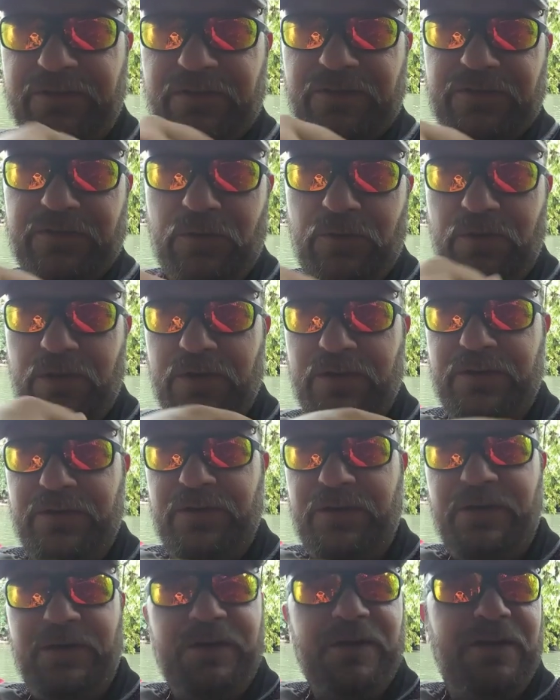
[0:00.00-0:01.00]
so
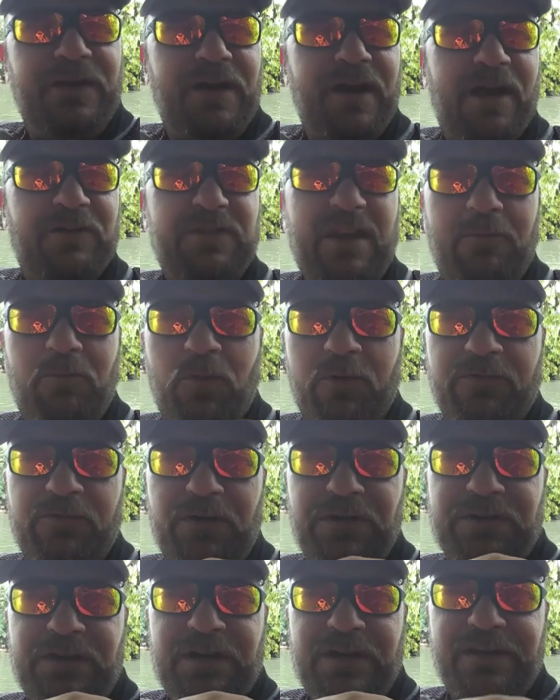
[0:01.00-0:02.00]
I was having more
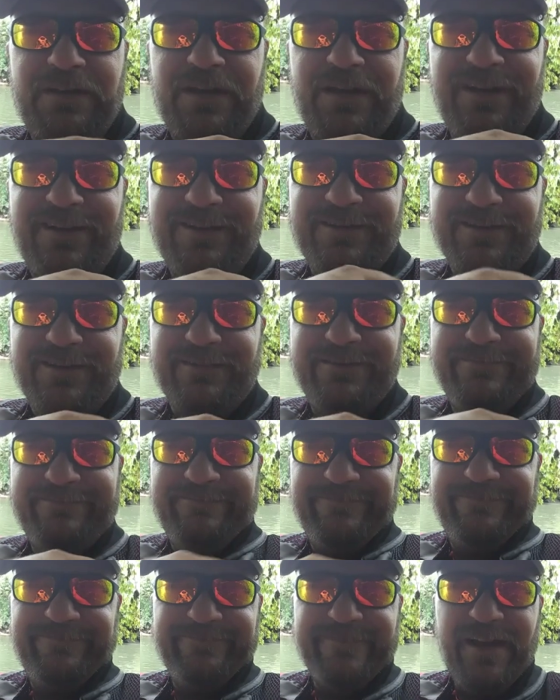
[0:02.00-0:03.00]
fun than anything else.
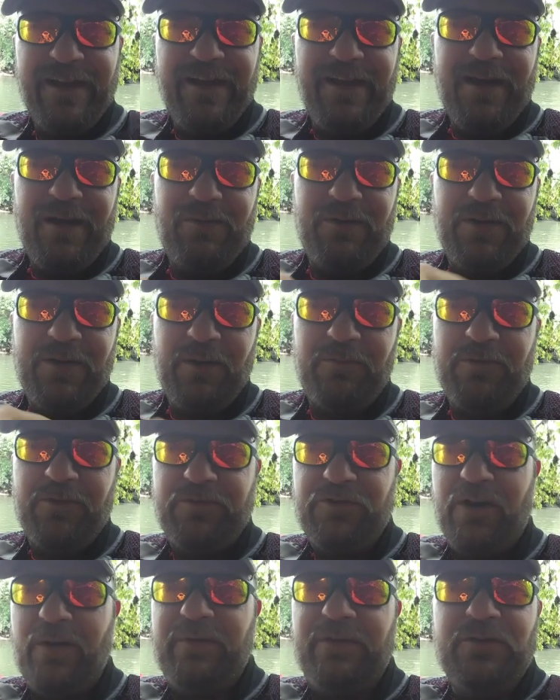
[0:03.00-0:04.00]
But I'm going to
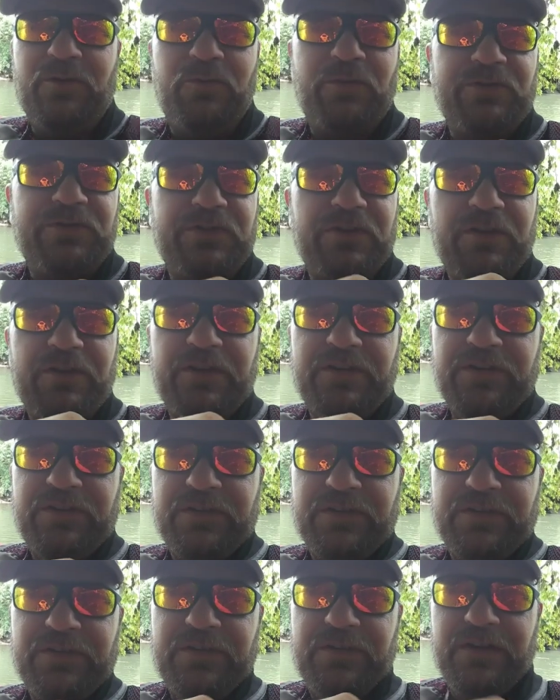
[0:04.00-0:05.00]
try to be a little more serious
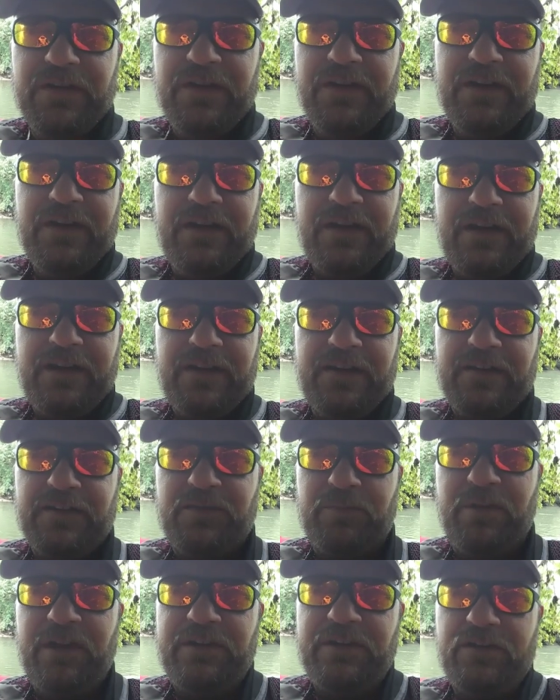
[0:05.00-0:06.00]
and
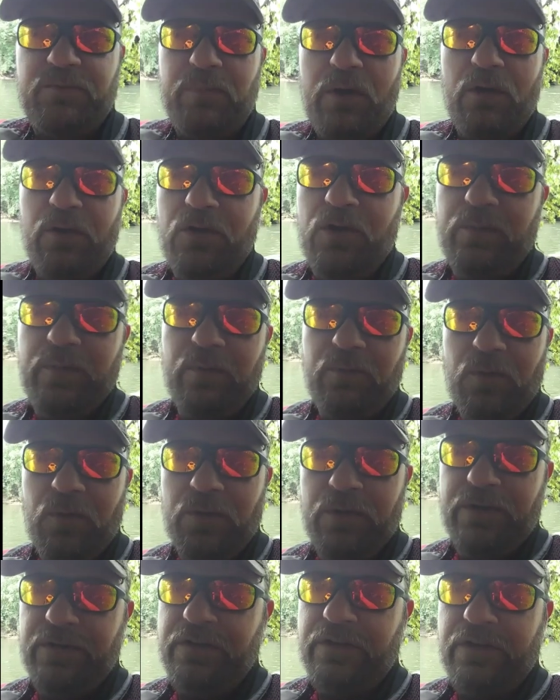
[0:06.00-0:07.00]
explain this boat a little bit
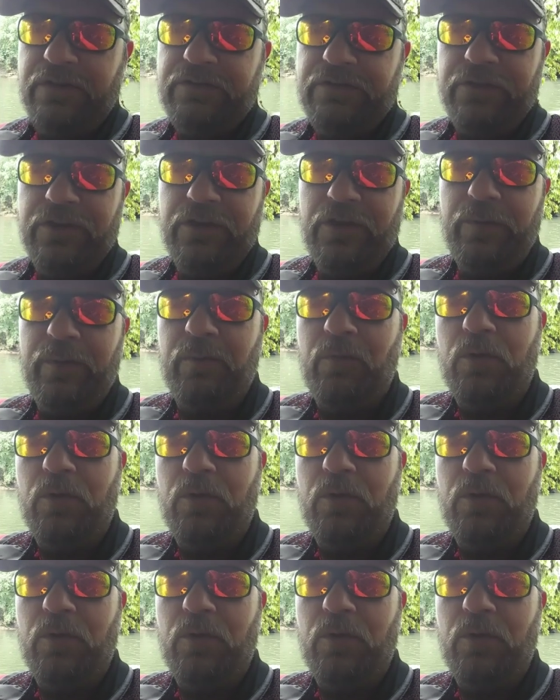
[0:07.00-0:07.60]
more, and show you a little bit